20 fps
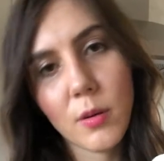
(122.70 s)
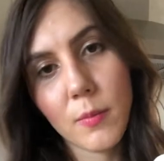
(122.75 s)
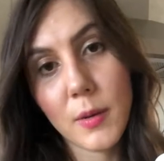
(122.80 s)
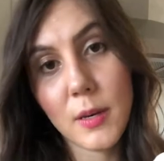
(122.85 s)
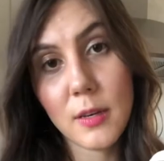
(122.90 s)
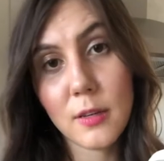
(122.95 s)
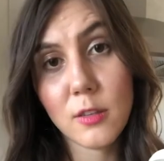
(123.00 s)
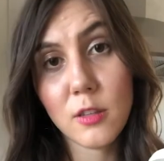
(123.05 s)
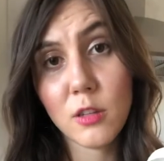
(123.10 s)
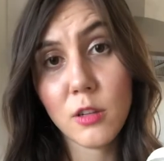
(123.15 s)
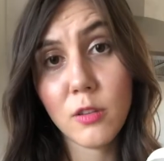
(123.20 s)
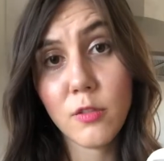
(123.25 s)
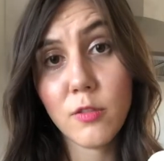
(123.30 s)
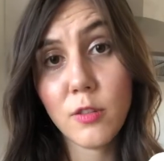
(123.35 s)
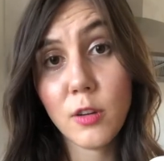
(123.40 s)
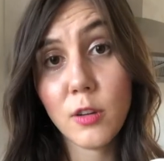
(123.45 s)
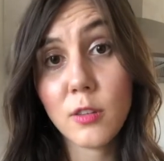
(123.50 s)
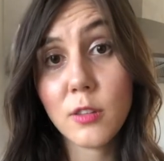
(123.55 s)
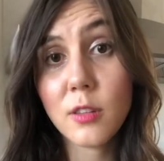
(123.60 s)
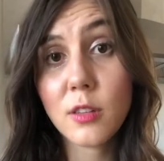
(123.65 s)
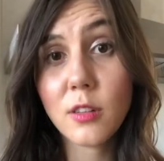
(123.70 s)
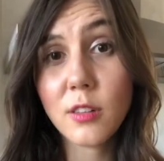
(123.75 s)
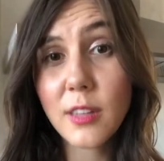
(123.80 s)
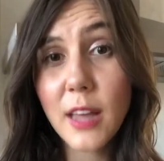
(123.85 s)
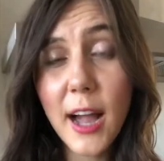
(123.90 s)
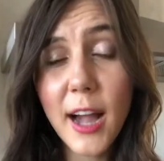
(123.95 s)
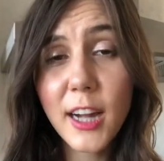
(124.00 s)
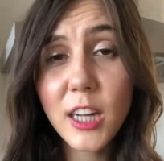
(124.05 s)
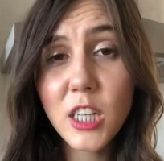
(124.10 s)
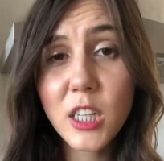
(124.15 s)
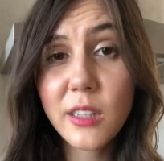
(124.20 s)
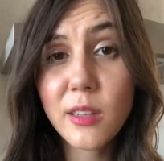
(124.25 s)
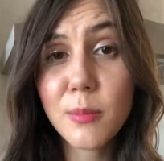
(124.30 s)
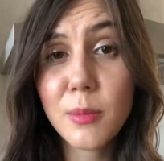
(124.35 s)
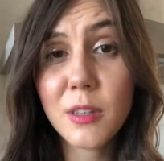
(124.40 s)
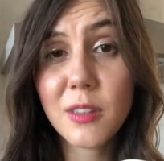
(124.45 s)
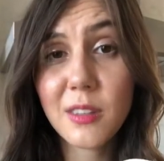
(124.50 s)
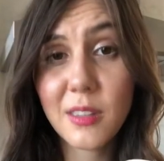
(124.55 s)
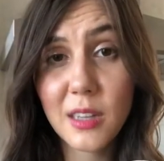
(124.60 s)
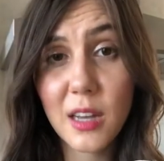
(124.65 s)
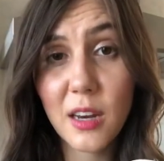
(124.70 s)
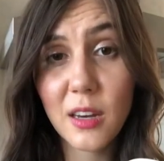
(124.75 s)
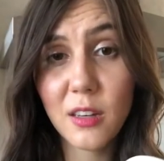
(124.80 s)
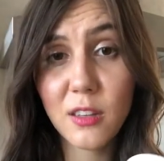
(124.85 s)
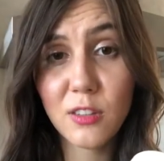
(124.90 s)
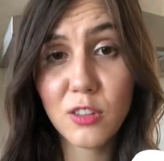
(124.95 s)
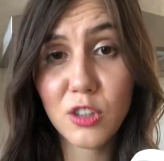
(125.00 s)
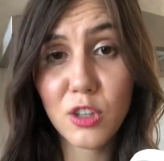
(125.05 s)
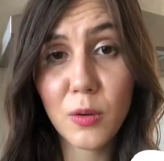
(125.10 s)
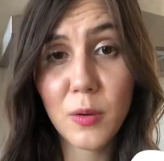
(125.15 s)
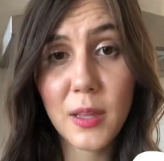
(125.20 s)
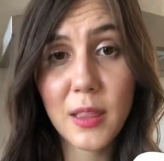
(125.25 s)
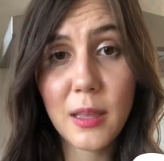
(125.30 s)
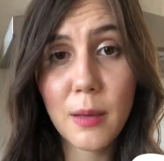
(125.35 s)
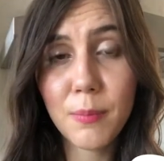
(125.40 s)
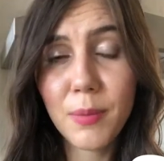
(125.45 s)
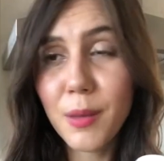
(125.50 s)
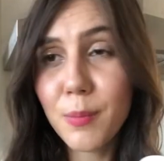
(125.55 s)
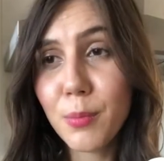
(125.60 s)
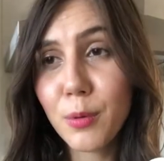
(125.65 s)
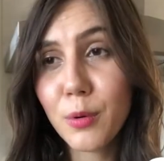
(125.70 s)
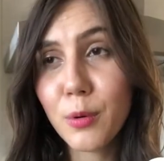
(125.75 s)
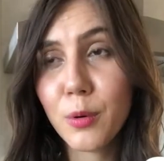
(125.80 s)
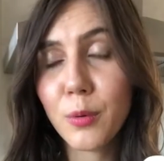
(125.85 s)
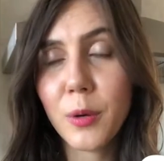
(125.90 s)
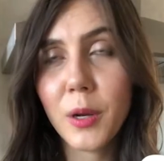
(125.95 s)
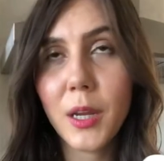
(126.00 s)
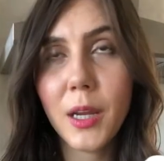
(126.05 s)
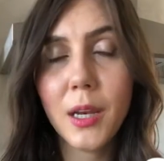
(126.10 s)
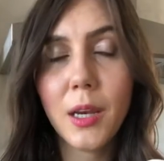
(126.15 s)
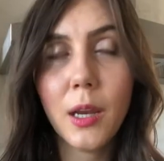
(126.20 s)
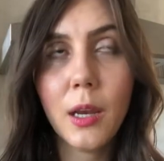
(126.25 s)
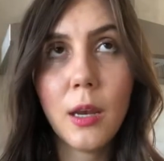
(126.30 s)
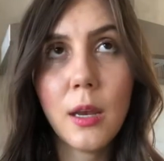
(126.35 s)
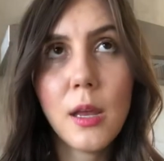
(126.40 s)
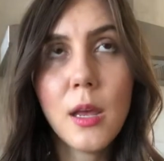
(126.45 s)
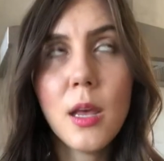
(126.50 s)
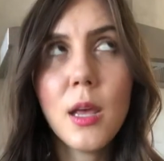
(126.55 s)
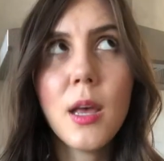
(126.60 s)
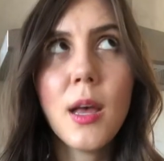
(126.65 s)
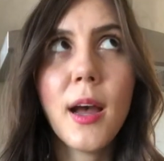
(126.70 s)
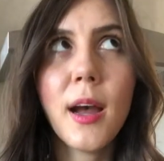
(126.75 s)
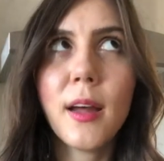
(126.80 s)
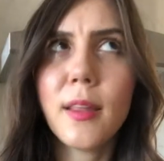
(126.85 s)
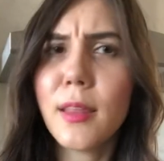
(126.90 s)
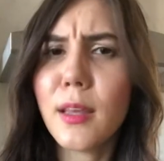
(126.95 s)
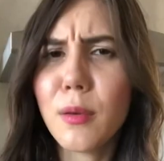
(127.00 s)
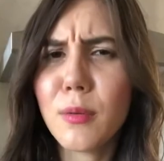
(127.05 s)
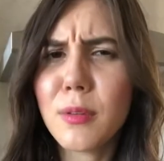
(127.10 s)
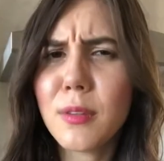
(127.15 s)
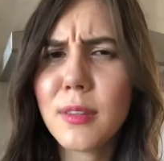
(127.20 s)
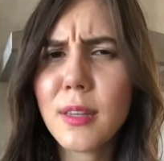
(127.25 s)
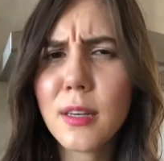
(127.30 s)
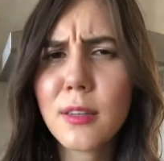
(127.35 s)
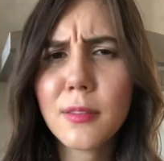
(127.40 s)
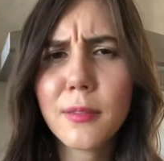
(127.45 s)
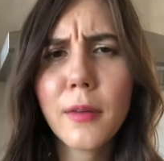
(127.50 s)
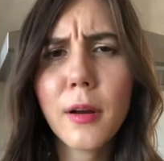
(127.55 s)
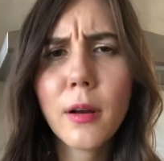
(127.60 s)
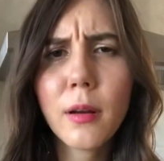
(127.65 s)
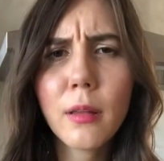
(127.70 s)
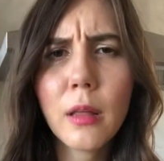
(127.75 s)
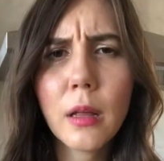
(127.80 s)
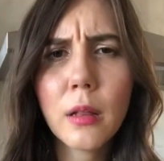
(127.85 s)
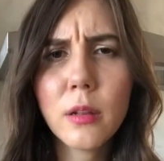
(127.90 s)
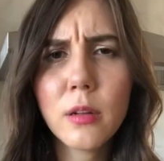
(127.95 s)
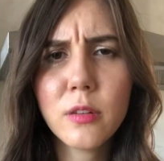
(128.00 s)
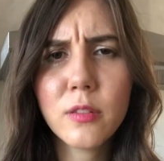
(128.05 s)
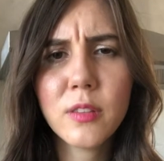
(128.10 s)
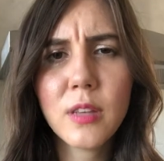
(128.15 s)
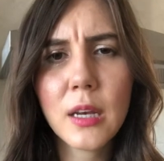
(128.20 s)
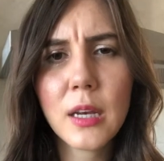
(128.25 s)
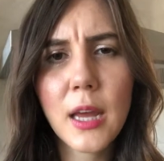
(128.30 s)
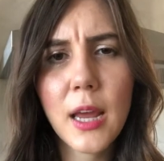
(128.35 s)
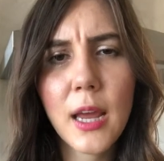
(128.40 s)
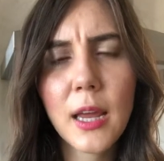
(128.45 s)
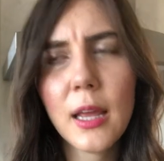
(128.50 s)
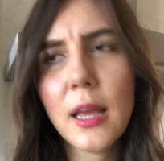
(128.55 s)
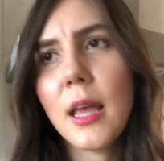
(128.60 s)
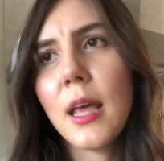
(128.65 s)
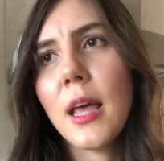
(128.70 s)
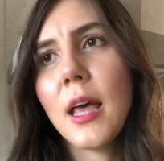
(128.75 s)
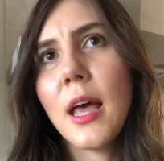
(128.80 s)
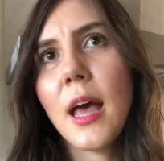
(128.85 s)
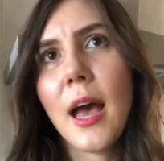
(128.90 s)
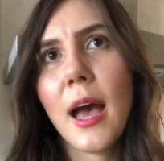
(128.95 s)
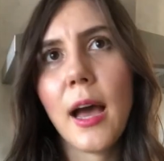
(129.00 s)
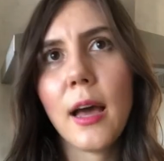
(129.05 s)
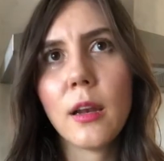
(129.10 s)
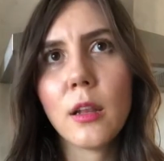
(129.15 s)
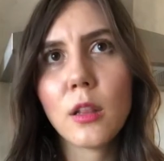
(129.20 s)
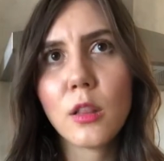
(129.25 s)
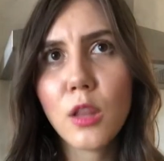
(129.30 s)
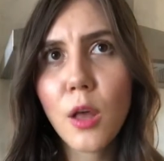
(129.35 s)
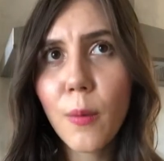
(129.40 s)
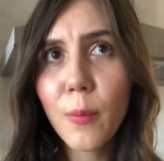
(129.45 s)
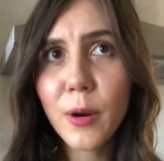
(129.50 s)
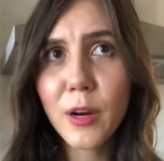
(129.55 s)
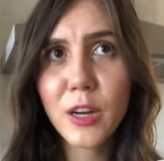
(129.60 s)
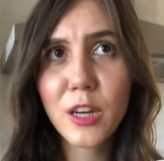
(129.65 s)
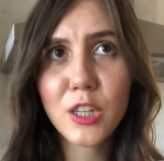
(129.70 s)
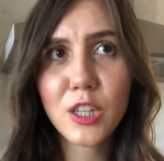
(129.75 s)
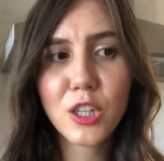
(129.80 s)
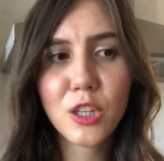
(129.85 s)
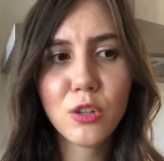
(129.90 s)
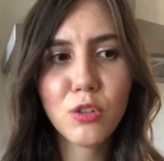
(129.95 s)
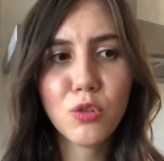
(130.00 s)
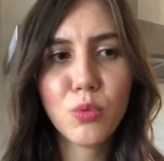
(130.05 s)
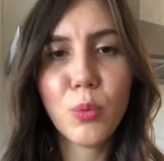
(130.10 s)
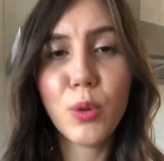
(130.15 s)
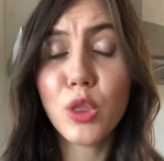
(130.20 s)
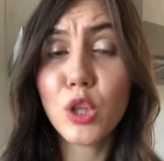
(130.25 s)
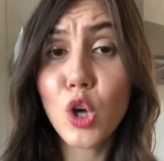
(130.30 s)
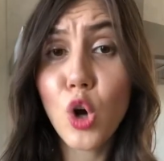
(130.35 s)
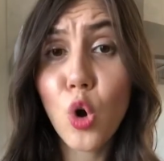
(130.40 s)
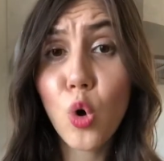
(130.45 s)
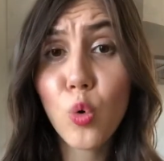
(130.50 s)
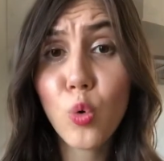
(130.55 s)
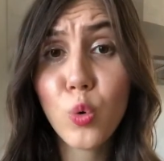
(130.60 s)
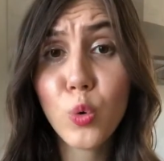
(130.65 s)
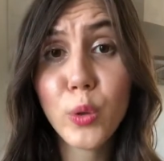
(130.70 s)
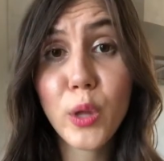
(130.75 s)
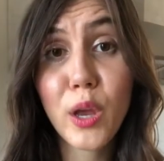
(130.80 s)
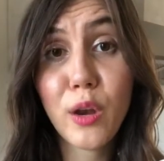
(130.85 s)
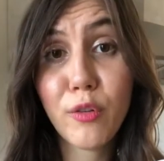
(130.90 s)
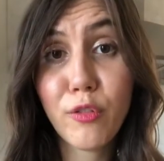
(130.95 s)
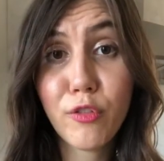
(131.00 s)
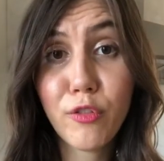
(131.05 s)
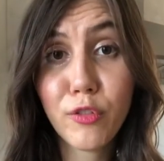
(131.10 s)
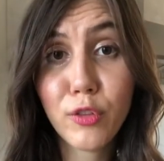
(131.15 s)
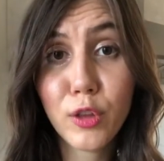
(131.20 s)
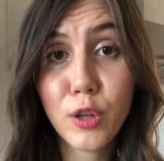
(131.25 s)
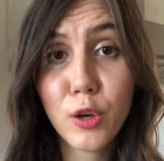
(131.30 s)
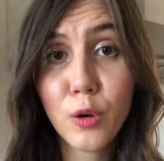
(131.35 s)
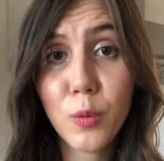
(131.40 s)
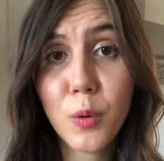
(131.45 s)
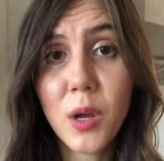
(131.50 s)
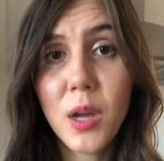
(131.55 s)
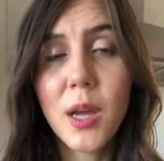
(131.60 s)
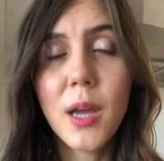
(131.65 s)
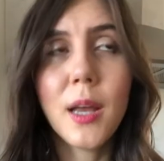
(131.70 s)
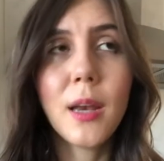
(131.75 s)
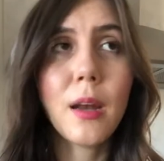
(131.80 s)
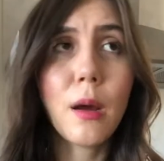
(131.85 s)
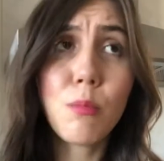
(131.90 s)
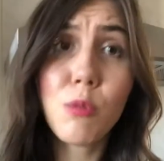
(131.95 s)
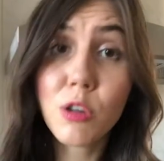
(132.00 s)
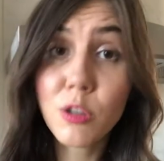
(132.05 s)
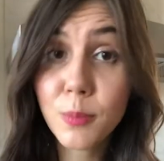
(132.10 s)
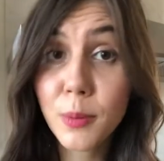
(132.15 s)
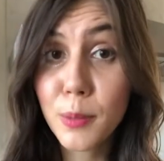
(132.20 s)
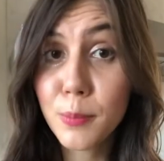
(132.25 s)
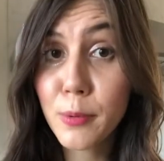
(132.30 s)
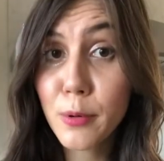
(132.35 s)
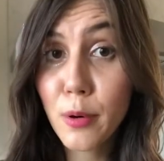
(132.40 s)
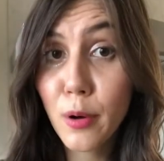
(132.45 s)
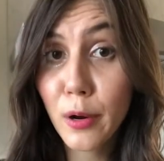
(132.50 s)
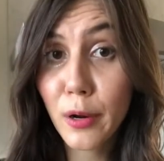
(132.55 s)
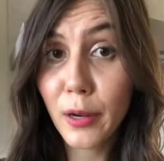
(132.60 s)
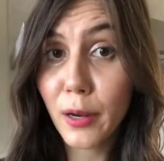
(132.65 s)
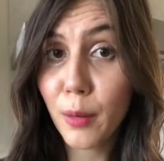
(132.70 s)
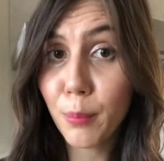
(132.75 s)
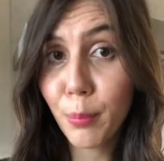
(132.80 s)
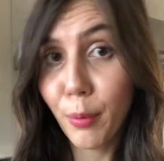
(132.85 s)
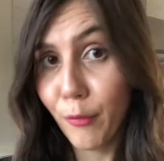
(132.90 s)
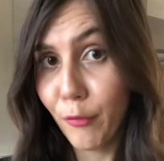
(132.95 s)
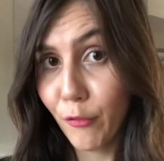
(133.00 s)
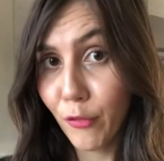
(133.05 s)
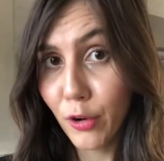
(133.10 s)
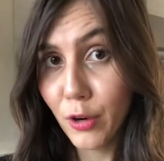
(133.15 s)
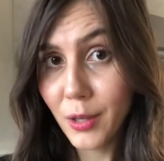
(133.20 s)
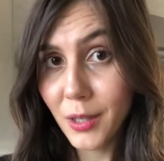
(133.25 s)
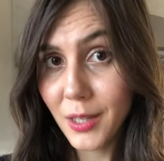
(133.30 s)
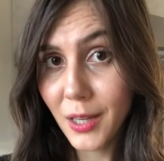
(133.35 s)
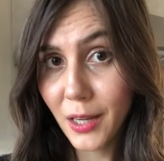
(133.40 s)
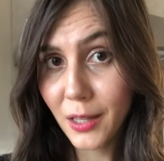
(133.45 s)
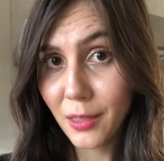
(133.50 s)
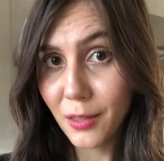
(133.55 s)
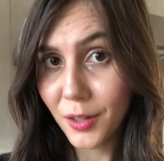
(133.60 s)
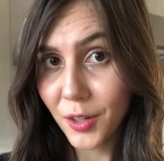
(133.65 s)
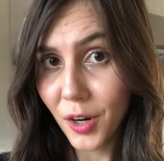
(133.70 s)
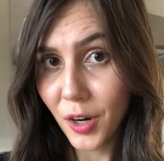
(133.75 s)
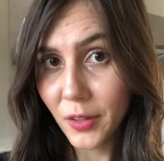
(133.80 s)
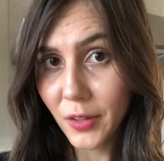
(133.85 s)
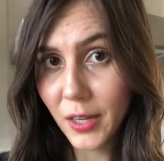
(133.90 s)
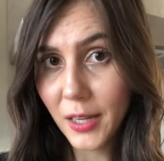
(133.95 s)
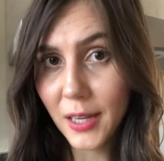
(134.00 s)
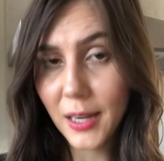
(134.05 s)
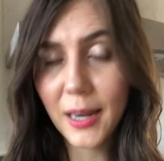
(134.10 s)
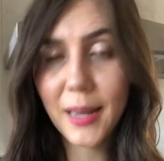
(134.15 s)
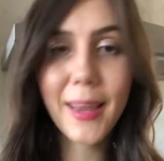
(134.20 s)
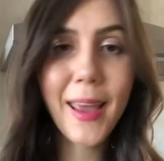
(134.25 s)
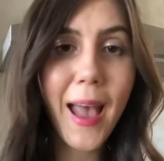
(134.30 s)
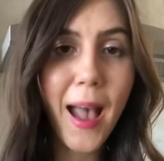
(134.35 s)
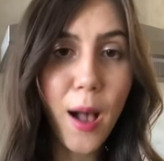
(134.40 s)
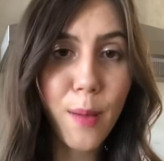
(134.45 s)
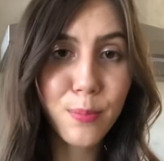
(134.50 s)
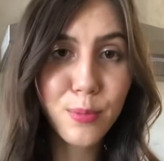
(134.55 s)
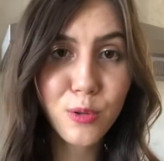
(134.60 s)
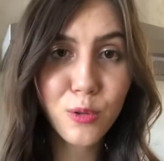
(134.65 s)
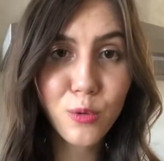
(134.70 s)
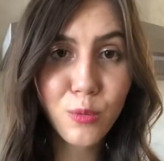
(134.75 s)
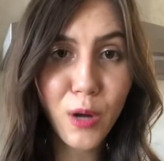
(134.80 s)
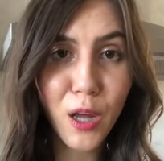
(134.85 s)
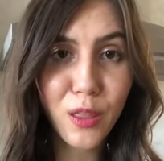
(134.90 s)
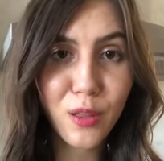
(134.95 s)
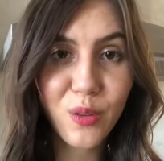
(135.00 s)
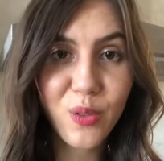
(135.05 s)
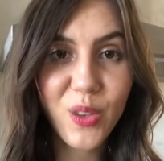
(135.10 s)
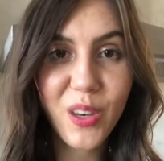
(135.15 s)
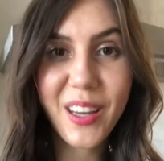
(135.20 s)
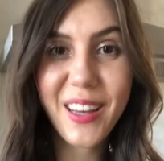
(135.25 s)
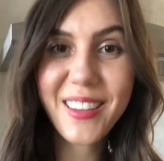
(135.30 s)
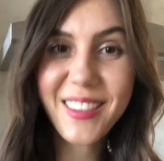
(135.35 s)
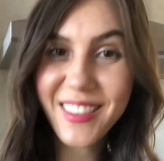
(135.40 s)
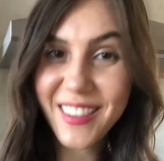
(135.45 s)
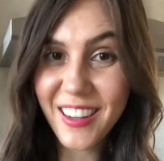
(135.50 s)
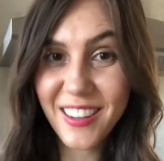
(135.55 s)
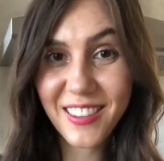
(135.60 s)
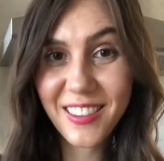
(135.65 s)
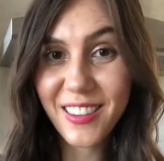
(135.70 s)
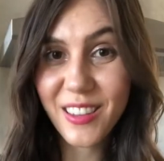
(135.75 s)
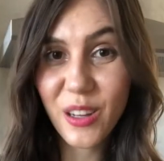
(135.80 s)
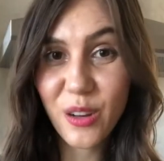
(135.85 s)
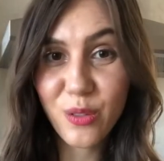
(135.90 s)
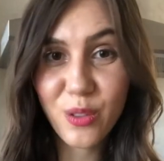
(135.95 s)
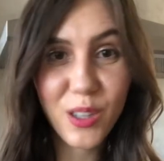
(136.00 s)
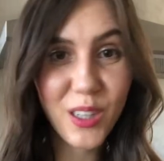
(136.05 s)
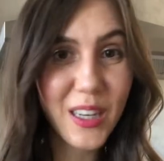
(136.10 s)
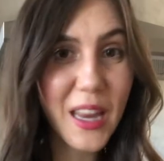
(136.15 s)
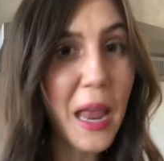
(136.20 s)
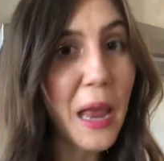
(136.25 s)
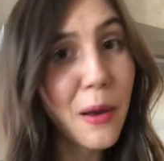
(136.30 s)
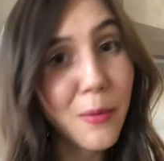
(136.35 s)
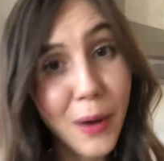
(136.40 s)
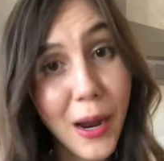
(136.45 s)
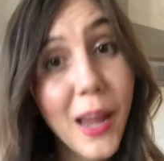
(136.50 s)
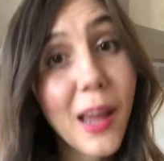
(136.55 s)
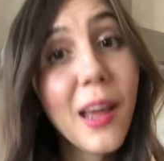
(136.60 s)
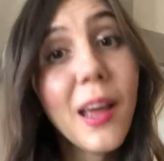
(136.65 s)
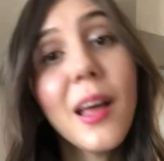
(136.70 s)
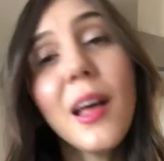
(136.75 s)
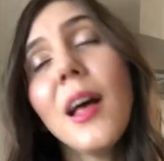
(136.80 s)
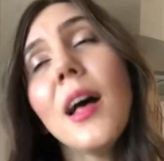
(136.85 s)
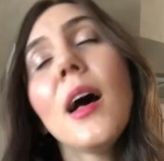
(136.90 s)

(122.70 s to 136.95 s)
medicinal foods. There's actually been studies showing that people who were eating, I think it was 6 garlic cloves a day, had lower issues with cold and flu. Now most people are going to prefer to take their garlic in a capsule rather than eat 6 cloves a day, right?